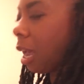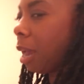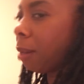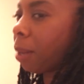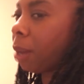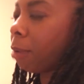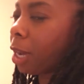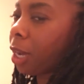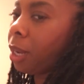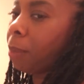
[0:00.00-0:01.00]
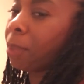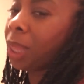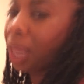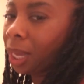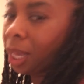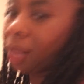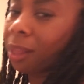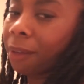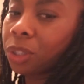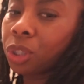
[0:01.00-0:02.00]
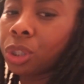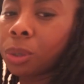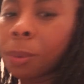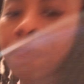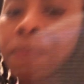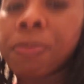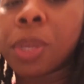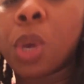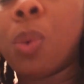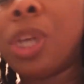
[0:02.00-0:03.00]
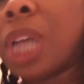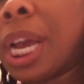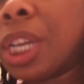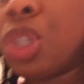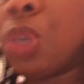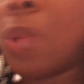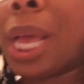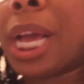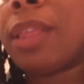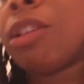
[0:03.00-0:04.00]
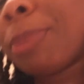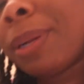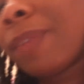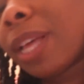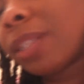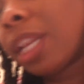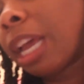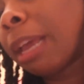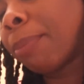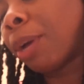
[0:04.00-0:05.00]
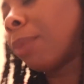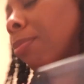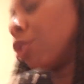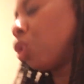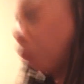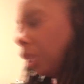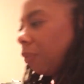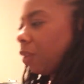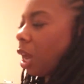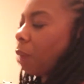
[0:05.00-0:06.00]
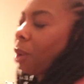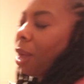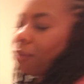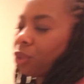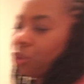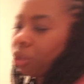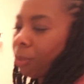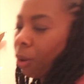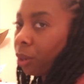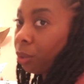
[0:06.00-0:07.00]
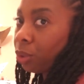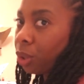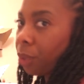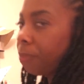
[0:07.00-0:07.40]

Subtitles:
and my planning left to do, which I can do like a little bit of that tonight, but majority of it I will have to do tomorrow. So